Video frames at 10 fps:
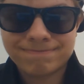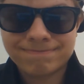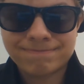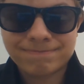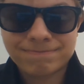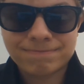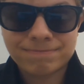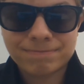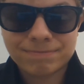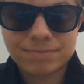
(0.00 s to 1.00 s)

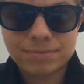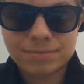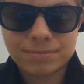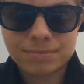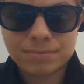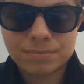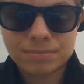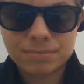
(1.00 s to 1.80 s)
[no speech]